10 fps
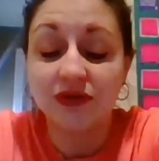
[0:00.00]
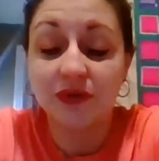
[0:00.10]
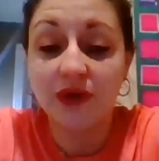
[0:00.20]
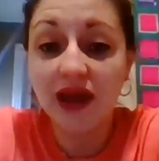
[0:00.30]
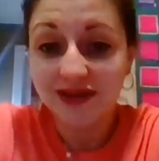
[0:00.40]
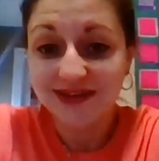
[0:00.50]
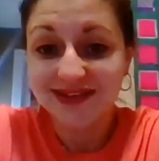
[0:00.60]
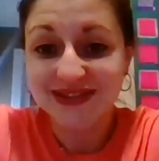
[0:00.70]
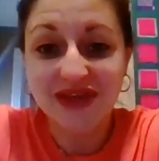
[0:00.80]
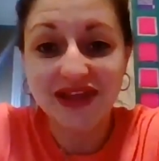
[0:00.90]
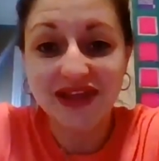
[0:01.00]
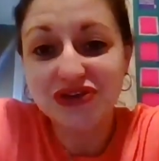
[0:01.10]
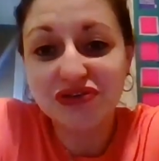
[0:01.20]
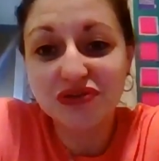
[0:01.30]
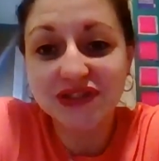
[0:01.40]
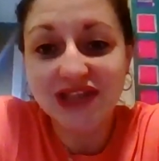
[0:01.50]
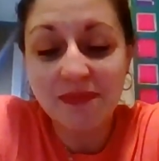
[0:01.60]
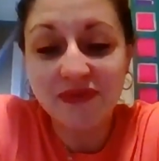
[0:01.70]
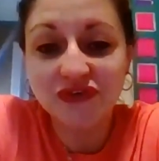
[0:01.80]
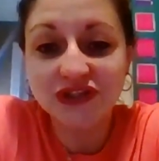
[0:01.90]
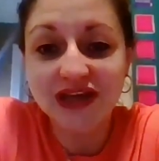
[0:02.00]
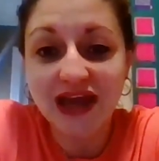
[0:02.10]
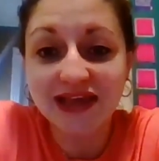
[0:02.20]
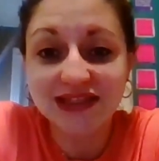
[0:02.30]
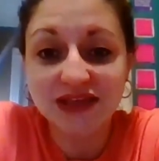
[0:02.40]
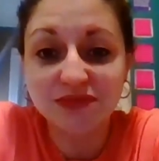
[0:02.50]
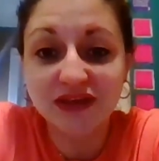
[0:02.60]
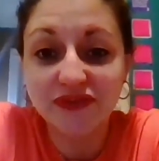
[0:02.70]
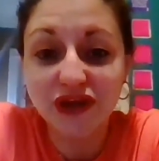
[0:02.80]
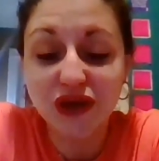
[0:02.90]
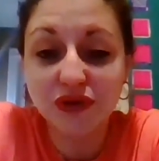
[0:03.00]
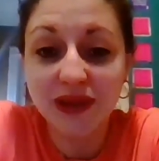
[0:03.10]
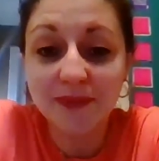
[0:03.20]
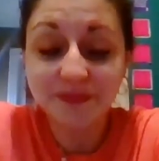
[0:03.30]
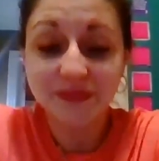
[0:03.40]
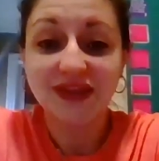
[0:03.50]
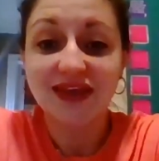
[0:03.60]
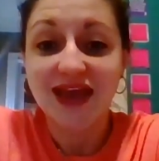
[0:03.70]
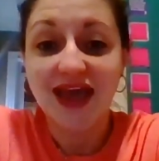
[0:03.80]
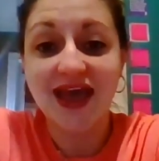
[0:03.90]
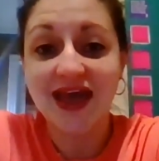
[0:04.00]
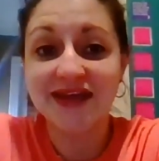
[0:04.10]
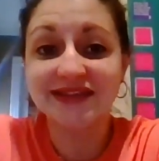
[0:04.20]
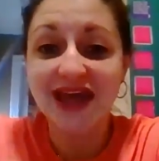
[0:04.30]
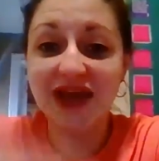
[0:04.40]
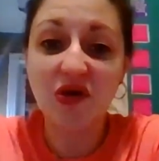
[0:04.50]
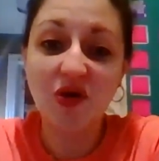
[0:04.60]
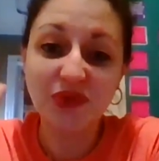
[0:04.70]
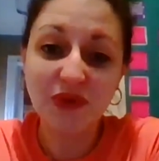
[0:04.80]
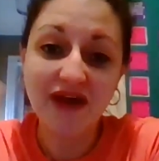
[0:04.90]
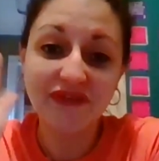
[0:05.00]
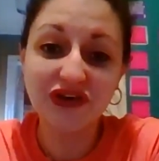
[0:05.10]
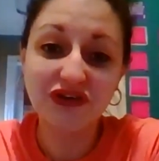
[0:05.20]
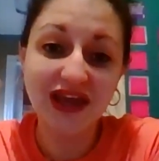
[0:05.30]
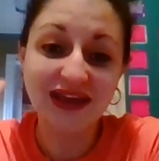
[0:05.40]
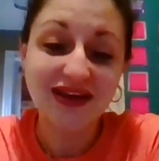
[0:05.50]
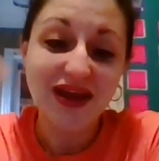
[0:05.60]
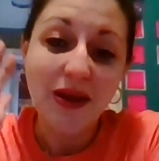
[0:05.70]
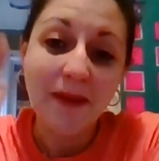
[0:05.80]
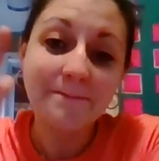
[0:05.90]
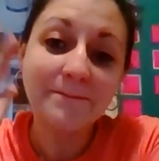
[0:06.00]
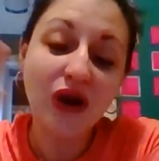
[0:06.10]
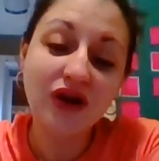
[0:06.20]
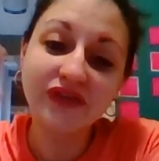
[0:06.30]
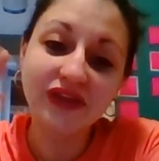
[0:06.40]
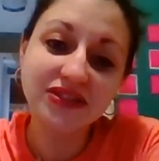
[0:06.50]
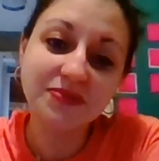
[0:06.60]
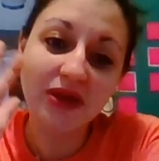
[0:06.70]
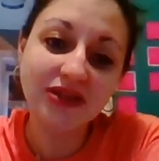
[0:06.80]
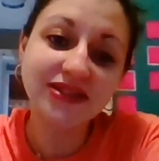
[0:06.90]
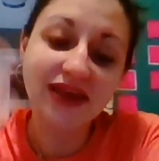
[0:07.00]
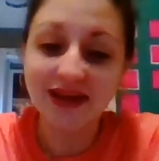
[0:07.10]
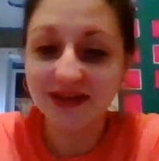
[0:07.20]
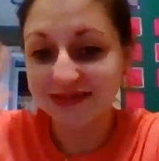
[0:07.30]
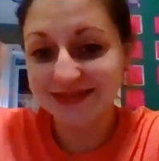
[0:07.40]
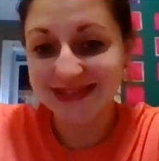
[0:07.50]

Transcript: Okay, so that's your crew assignment for today. Send me a video clip, and I hope you have a great marvelous Monday.